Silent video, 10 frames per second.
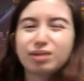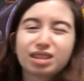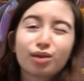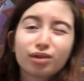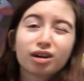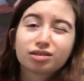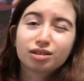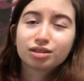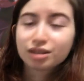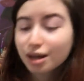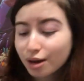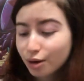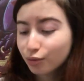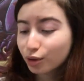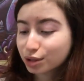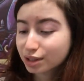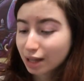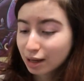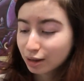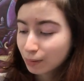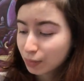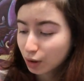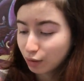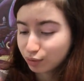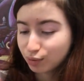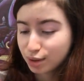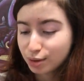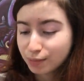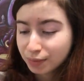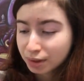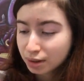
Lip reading: myself an artist for the sake of the video.